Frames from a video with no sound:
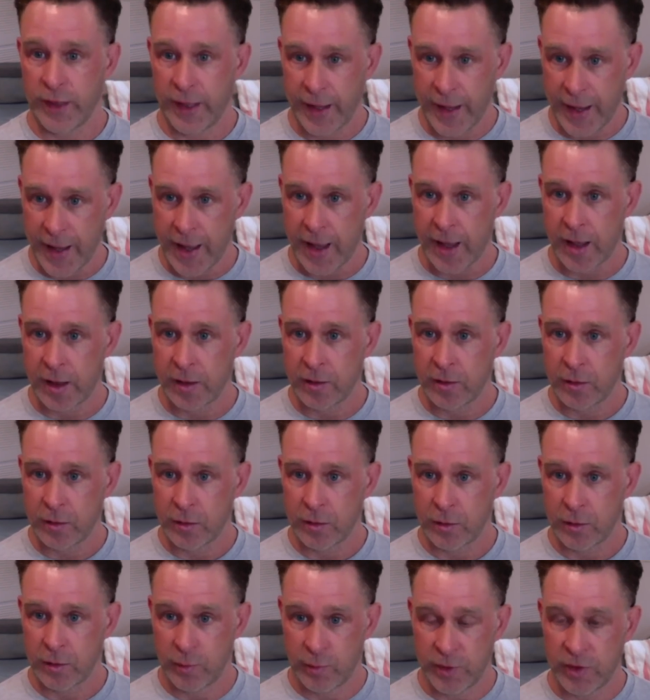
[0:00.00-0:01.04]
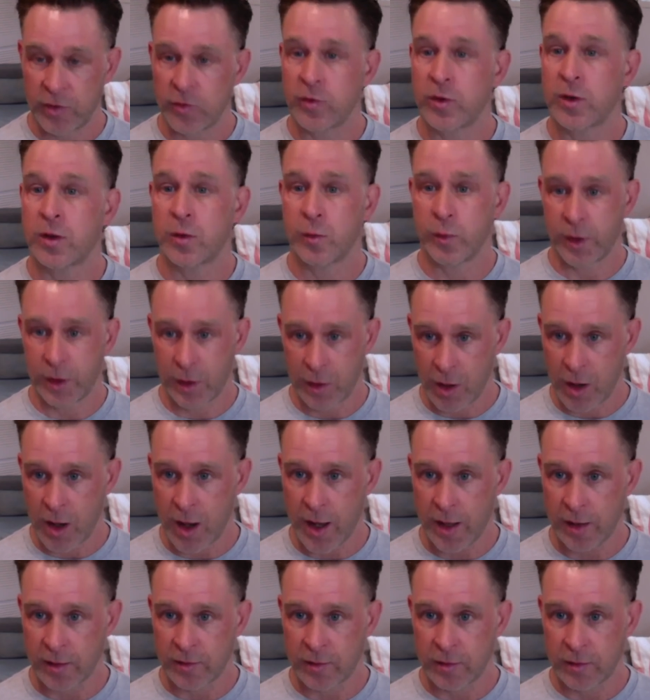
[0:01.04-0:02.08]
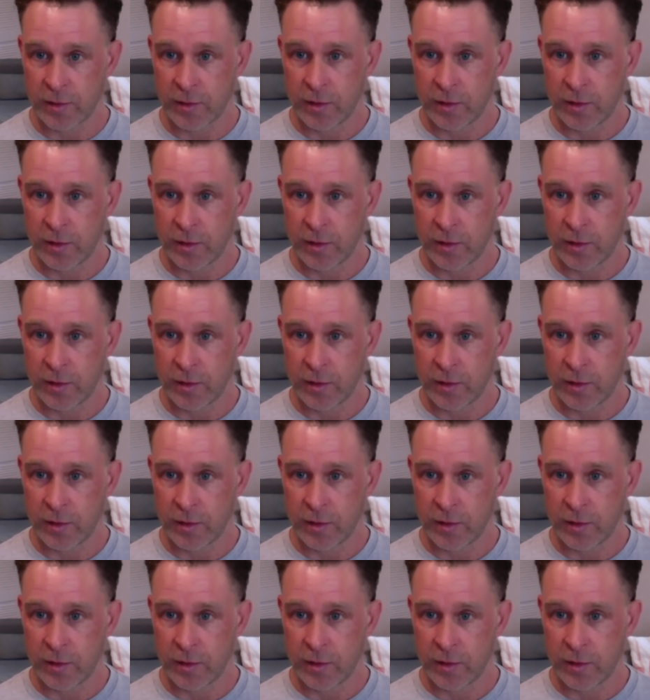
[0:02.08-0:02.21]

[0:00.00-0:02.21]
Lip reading: had, the busier we got,